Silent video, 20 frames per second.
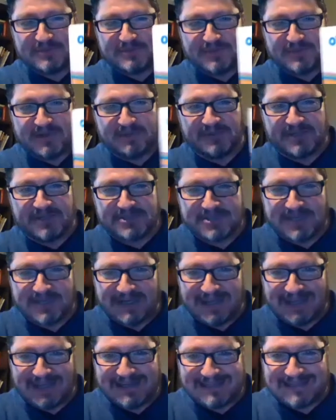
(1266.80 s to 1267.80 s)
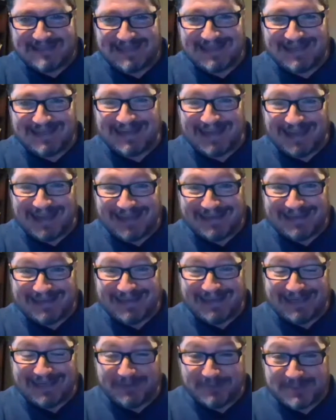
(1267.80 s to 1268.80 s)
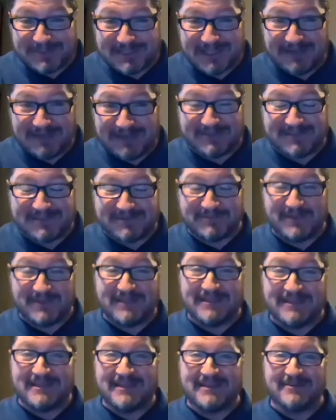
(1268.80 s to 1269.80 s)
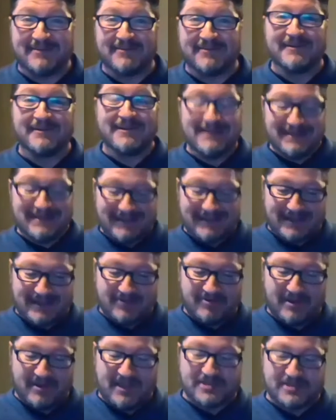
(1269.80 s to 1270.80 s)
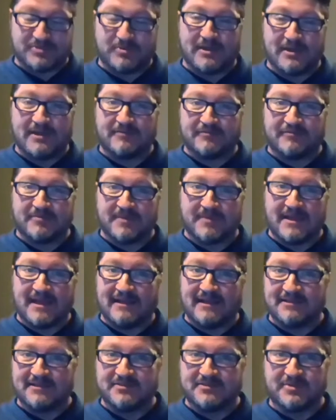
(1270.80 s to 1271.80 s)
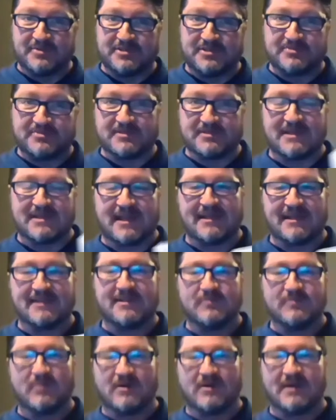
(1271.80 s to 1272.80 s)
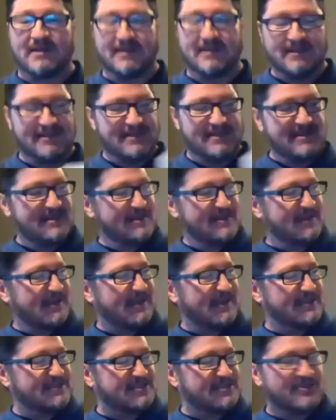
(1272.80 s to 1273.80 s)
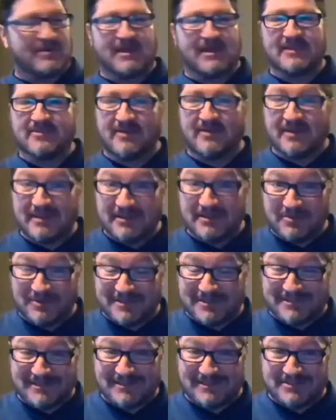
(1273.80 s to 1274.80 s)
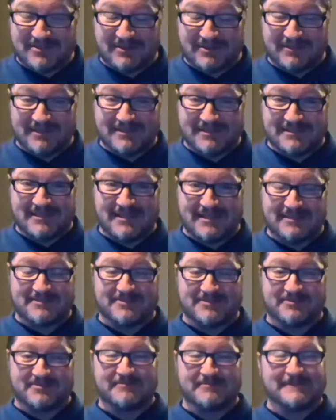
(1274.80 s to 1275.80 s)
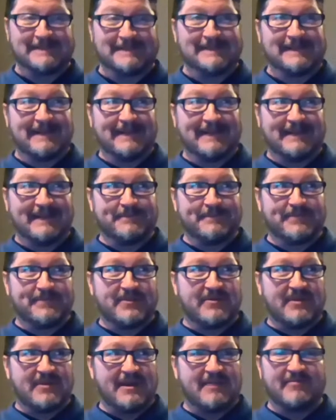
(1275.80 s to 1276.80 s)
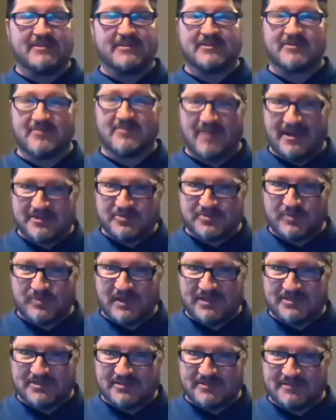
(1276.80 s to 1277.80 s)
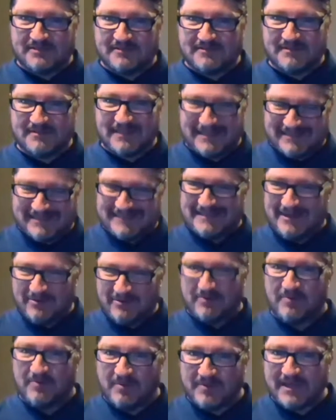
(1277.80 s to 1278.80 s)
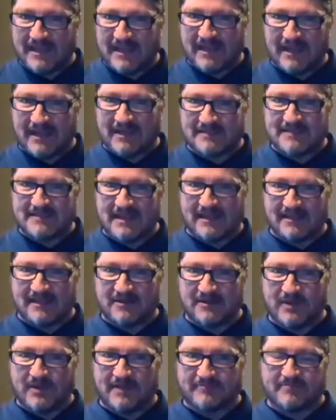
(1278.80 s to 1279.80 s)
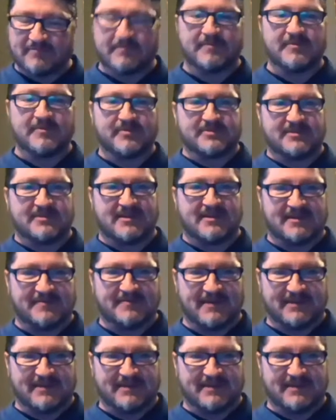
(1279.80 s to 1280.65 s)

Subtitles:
published in 1990, and it was given to me the year I graduated from college, which was 91. And so I thought, you know what, since all these kids they're having their graduation, the ceremony kind of taken away from them. You were talking about